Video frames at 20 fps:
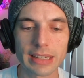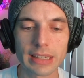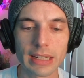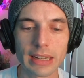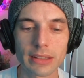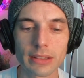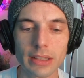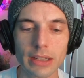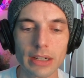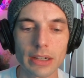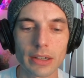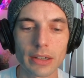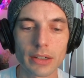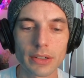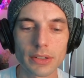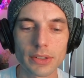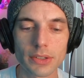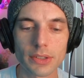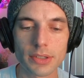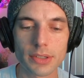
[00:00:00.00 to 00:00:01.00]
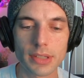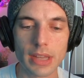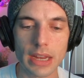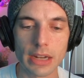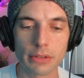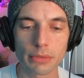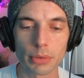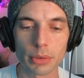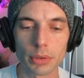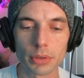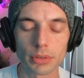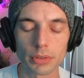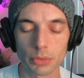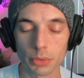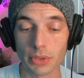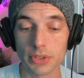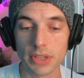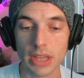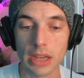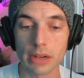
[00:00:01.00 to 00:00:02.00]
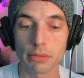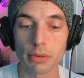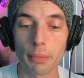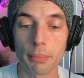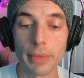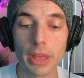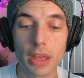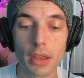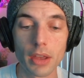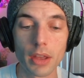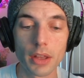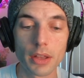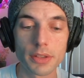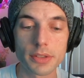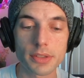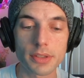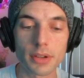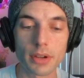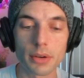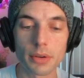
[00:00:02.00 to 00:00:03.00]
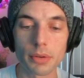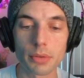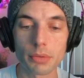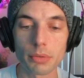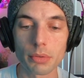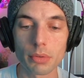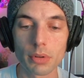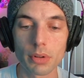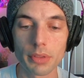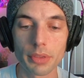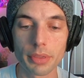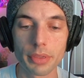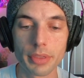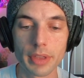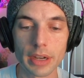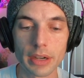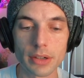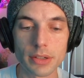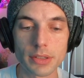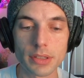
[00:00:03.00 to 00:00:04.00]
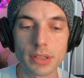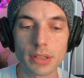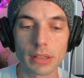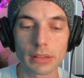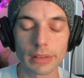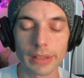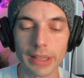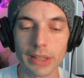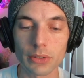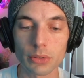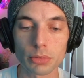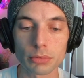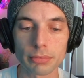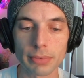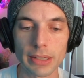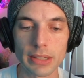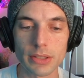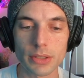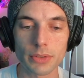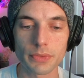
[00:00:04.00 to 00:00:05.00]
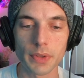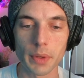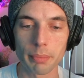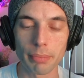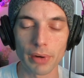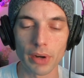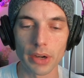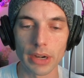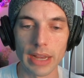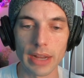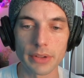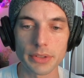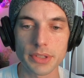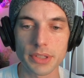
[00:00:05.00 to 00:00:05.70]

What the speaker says: in their sacrum, so there's little risk for burnout.